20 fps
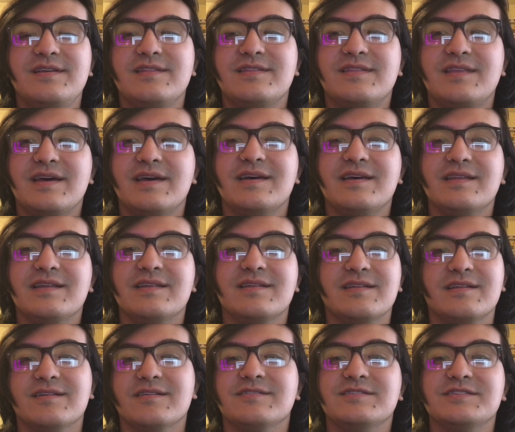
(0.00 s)
that
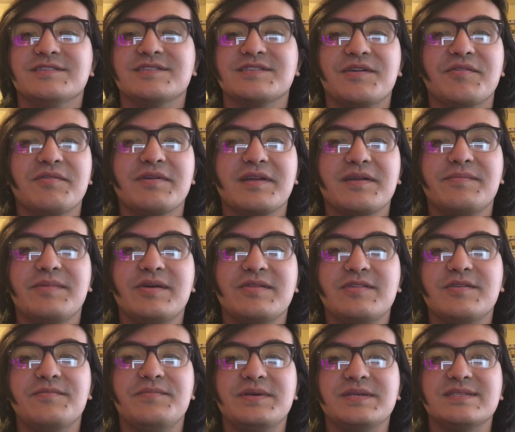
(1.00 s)
are just going about
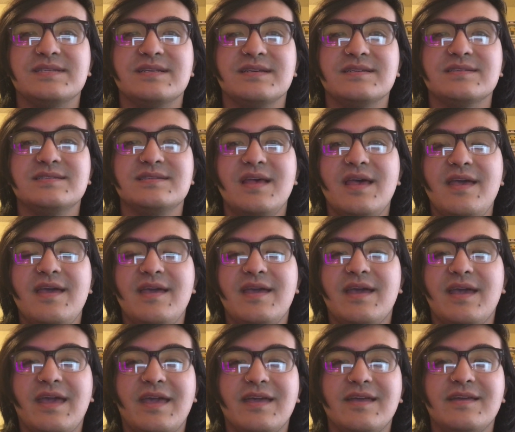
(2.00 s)
their business.
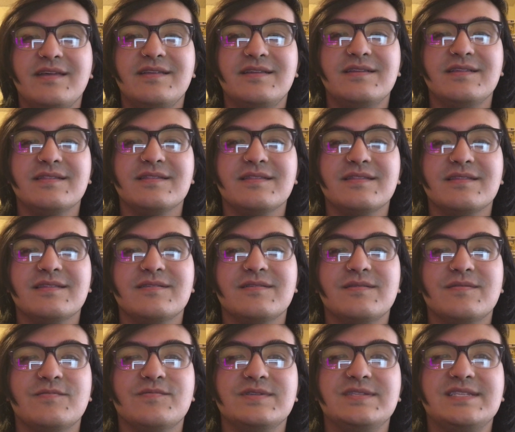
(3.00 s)
And
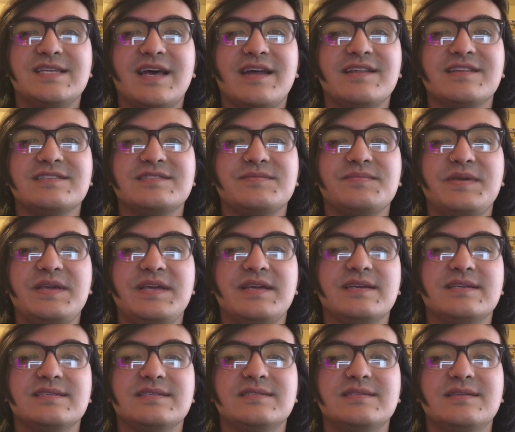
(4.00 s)
what saddens me
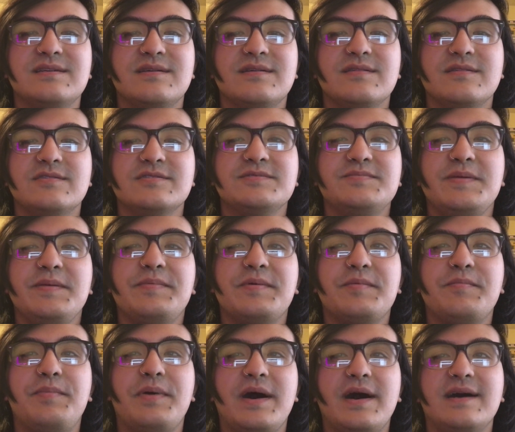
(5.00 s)
is those people
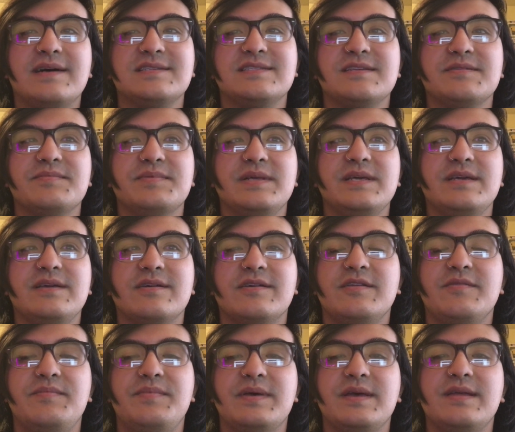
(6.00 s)
possibly could
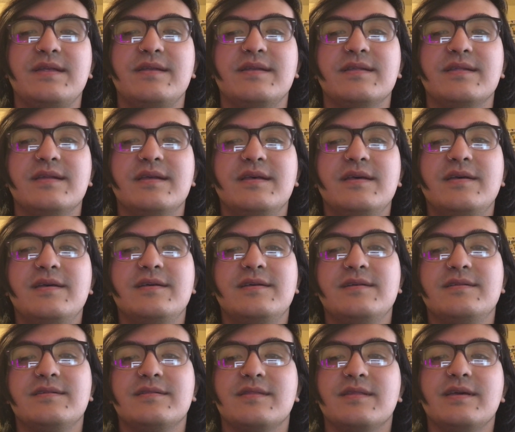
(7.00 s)
have been
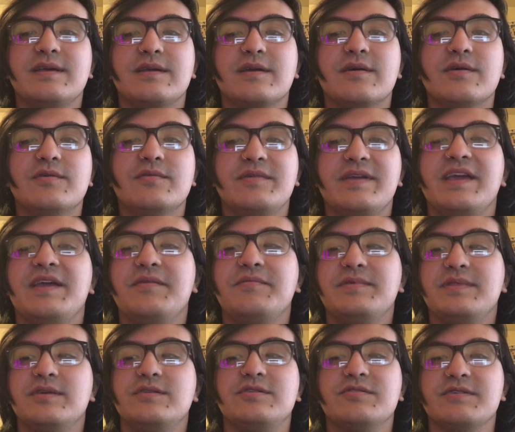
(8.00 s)
like okay
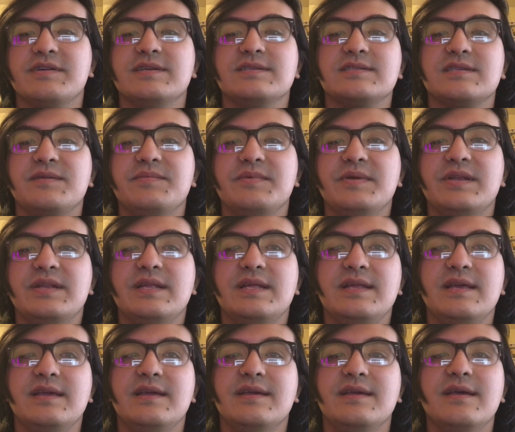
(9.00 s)
with the trans
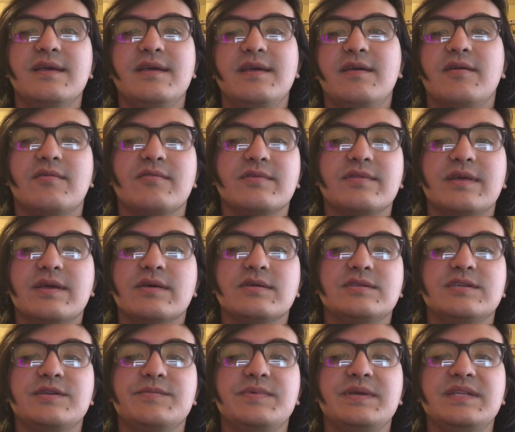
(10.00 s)
community or the
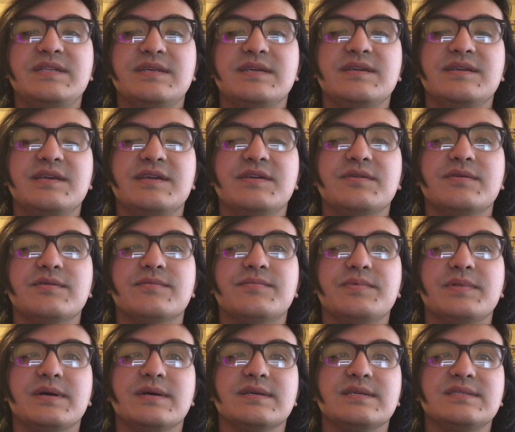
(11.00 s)
LGBTQ
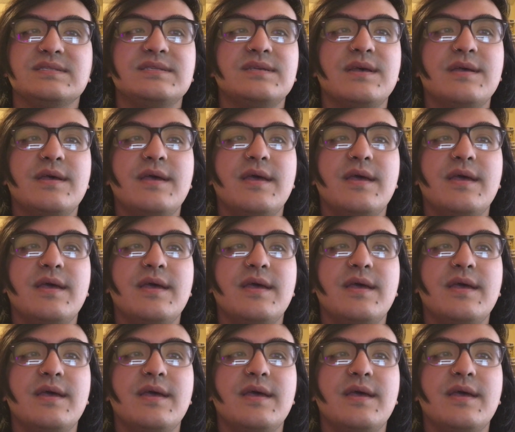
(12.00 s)
plus,